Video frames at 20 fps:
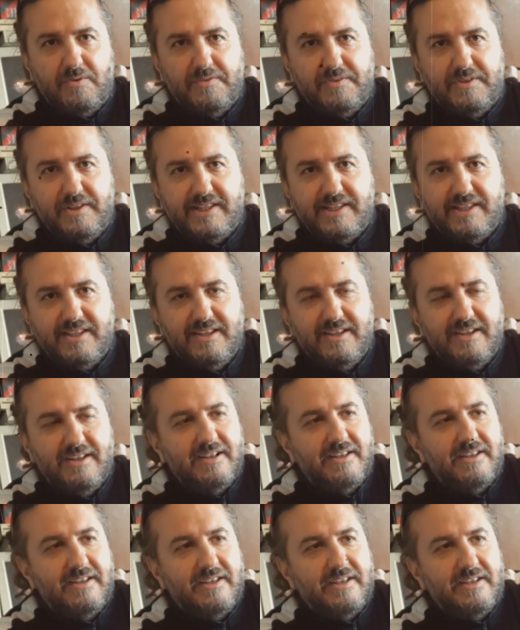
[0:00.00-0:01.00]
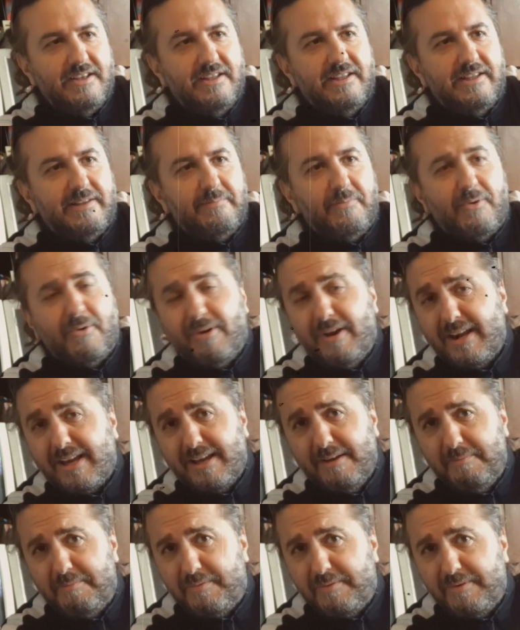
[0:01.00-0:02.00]
this, it's more like
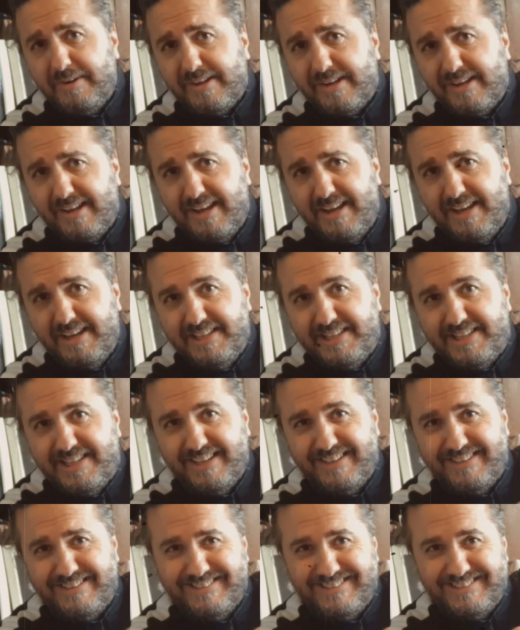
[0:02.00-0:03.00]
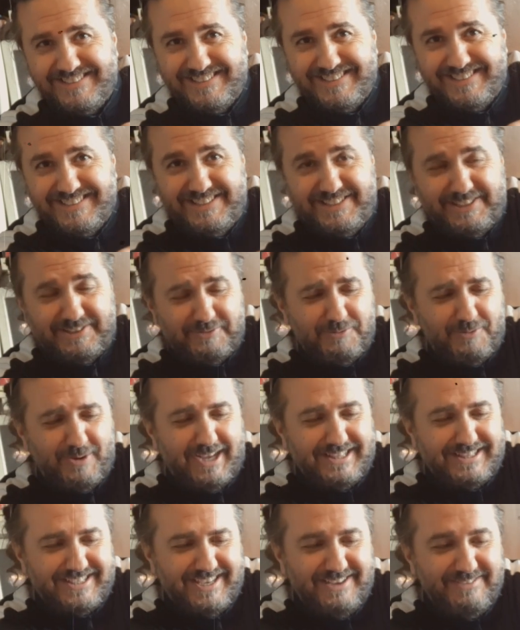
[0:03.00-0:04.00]
a brick, guys. It's
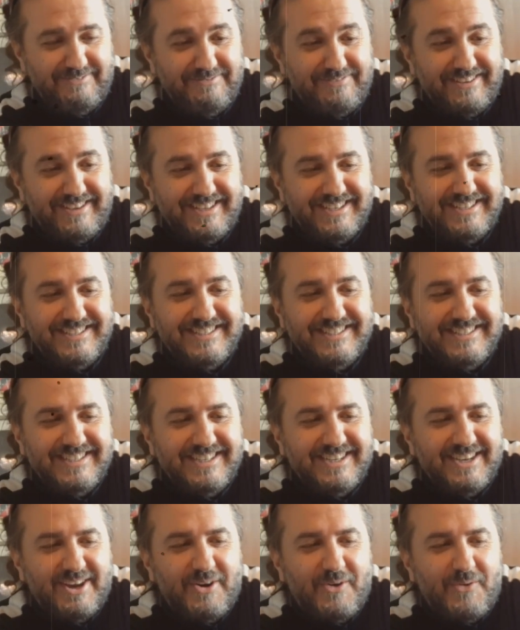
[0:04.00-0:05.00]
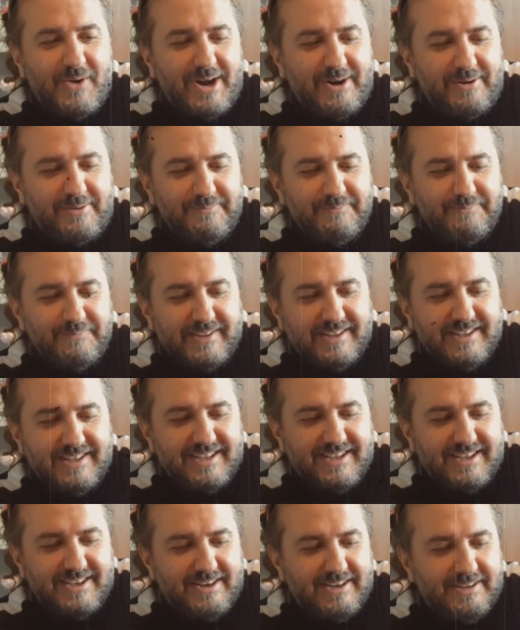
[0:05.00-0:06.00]
quite heavy. Wow.
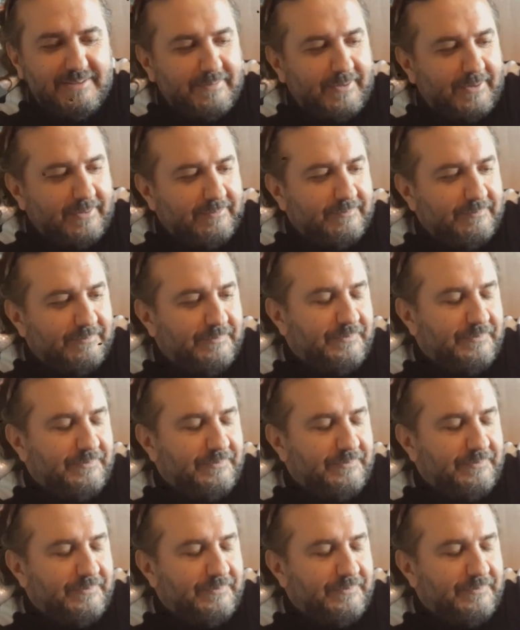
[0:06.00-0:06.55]
Leave on.